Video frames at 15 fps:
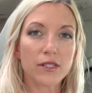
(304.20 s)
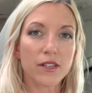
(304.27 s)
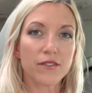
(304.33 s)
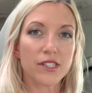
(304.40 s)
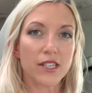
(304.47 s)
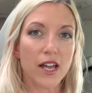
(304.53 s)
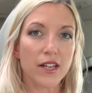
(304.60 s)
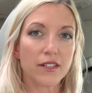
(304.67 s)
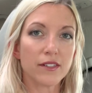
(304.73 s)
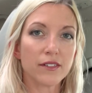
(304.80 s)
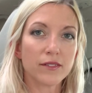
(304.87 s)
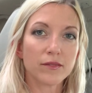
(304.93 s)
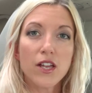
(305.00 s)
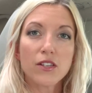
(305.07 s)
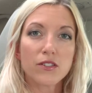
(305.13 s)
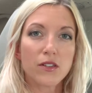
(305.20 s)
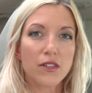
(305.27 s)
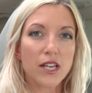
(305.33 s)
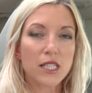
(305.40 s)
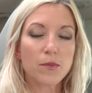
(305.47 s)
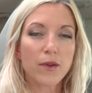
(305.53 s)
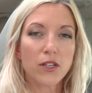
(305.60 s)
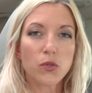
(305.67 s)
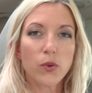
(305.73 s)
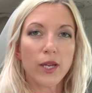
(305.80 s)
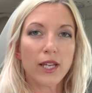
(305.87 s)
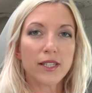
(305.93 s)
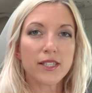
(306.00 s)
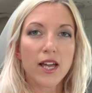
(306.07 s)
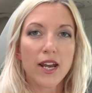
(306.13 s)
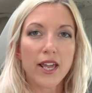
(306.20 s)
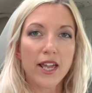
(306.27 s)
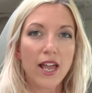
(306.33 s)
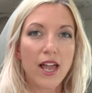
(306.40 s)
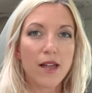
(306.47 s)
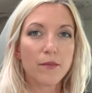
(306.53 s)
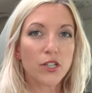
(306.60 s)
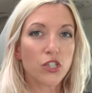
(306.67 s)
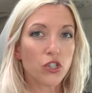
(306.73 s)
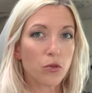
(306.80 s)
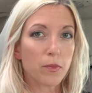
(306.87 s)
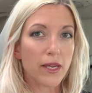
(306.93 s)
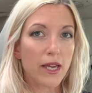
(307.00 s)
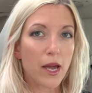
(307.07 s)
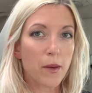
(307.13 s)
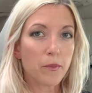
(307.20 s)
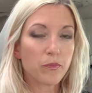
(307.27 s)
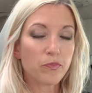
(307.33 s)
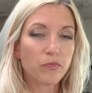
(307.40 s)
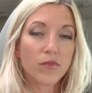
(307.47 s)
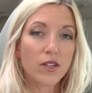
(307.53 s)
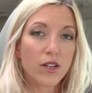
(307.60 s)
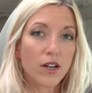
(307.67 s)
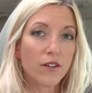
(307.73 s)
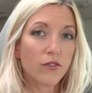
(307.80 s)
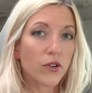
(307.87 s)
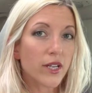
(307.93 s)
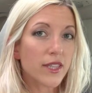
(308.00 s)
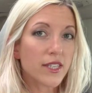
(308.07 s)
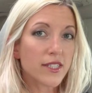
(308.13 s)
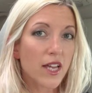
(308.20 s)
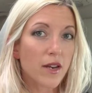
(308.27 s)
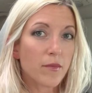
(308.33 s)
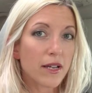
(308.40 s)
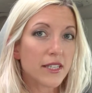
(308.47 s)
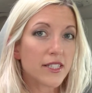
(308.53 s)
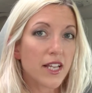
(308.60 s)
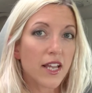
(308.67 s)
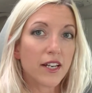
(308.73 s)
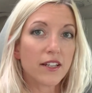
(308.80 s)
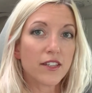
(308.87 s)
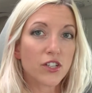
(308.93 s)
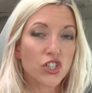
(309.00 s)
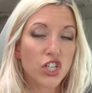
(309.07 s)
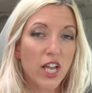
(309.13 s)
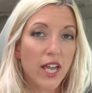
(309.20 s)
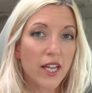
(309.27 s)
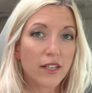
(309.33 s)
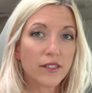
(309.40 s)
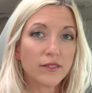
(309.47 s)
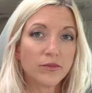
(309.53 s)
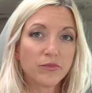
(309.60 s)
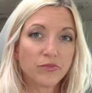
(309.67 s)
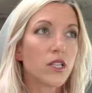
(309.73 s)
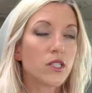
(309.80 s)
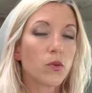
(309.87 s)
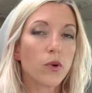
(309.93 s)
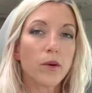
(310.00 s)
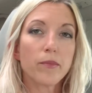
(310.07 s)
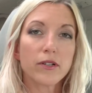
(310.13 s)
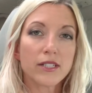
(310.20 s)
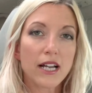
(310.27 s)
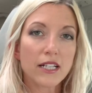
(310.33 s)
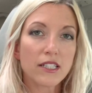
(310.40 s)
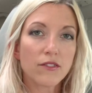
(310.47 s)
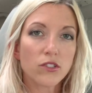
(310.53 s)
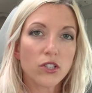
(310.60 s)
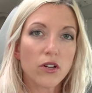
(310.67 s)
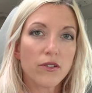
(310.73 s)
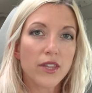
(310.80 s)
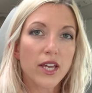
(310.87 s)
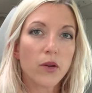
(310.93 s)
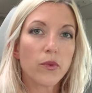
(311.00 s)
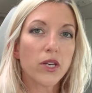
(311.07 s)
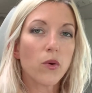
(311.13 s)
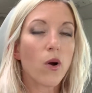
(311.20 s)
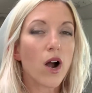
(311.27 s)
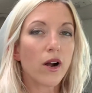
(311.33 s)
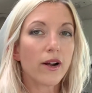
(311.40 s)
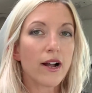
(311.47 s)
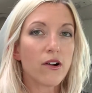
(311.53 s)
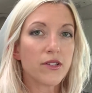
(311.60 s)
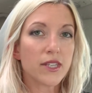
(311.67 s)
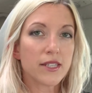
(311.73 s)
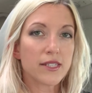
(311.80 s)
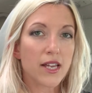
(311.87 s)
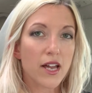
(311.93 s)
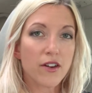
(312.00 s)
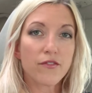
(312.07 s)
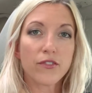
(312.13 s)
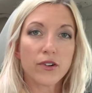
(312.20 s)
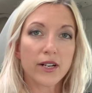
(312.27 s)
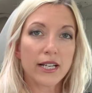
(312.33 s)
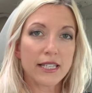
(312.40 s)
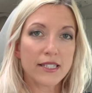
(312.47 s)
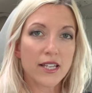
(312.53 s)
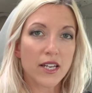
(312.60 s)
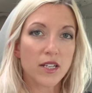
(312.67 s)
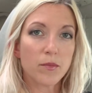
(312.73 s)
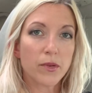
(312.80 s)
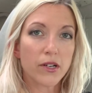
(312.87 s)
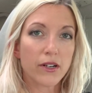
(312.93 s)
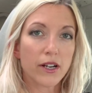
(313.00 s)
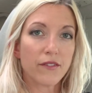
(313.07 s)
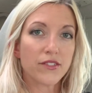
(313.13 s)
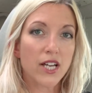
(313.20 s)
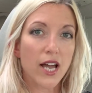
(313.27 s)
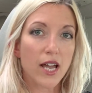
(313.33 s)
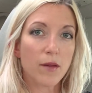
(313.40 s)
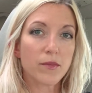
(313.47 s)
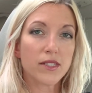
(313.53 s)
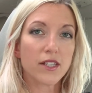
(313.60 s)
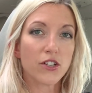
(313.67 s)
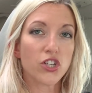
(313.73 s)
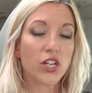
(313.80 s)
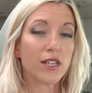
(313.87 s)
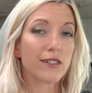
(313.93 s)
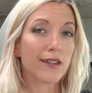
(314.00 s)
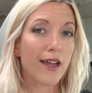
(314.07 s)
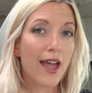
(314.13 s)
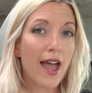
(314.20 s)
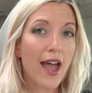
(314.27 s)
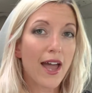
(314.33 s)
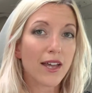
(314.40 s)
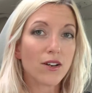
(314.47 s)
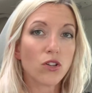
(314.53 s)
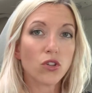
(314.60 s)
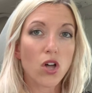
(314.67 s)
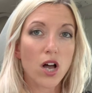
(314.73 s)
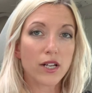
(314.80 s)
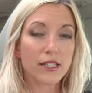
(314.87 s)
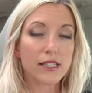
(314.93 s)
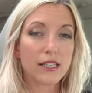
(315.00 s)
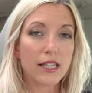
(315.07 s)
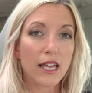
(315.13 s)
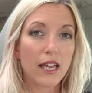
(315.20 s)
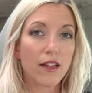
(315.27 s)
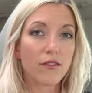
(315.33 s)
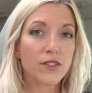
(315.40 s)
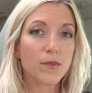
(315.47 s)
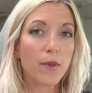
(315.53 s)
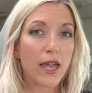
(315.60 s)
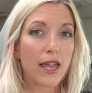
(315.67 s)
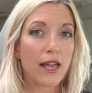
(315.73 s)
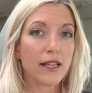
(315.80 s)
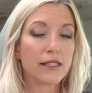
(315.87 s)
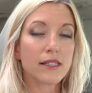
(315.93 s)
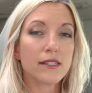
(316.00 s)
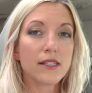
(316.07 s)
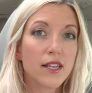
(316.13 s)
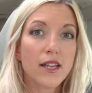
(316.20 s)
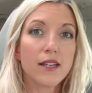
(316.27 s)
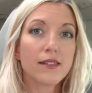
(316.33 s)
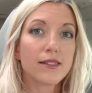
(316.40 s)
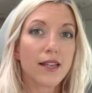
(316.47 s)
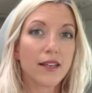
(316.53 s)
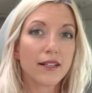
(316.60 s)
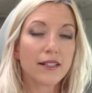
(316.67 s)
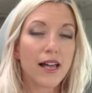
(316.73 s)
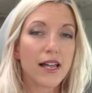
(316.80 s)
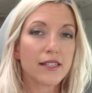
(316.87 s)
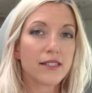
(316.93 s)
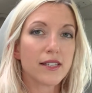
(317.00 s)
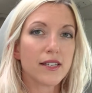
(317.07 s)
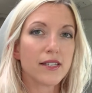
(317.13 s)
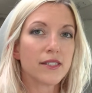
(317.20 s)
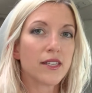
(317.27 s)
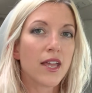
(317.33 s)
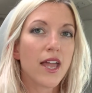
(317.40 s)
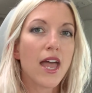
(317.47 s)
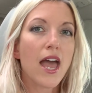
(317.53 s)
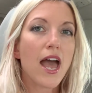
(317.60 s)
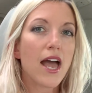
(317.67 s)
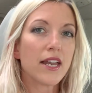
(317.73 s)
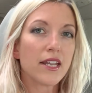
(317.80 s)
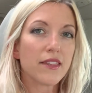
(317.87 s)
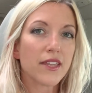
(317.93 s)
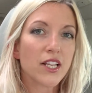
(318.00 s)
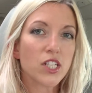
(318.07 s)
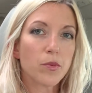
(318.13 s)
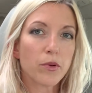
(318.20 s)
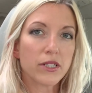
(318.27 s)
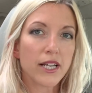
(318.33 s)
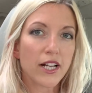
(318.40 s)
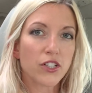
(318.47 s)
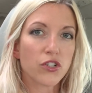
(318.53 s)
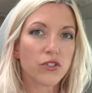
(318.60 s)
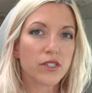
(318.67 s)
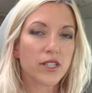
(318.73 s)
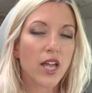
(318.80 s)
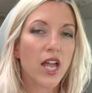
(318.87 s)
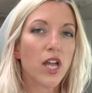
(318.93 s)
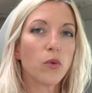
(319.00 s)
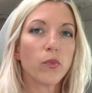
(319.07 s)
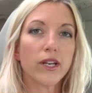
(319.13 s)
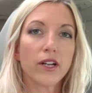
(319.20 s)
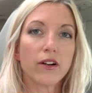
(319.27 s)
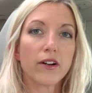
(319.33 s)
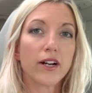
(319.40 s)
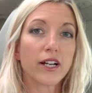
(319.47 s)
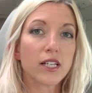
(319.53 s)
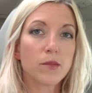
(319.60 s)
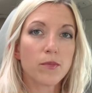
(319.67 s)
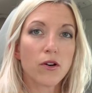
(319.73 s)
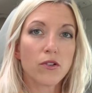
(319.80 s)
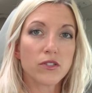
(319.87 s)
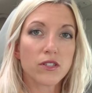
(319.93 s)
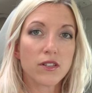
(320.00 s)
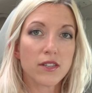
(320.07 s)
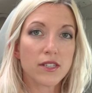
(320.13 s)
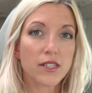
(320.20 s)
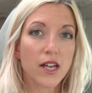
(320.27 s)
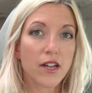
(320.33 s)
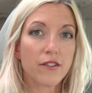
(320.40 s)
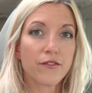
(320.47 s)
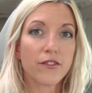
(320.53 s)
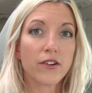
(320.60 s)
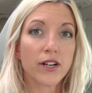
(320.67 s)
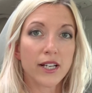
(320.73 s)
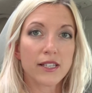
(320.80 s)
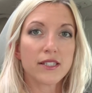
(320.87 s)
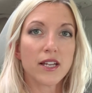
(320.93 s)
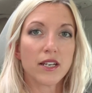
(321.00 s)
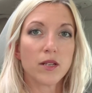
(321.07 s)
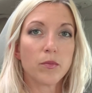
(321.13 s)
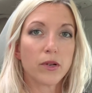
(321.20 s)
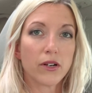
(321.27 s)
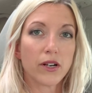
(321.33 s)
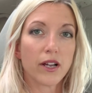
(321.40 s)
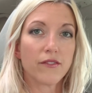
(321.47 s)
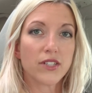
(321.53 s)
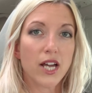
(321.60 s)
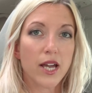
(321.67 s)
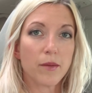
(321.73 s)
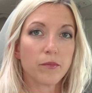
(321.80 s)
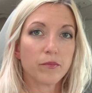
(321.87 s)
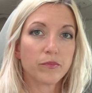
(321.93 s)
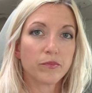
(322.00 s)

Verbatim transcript: of sun. So that's between 10 a.m. and 2 p.m. Avoid the sun by staying in the shade. To wear protective clothing when you are out in the sun for an extended period of time, such as a hat, long sleeves, pants, sunglasses, anything to protect your skin when you're exposed to the sun for an extended period of time.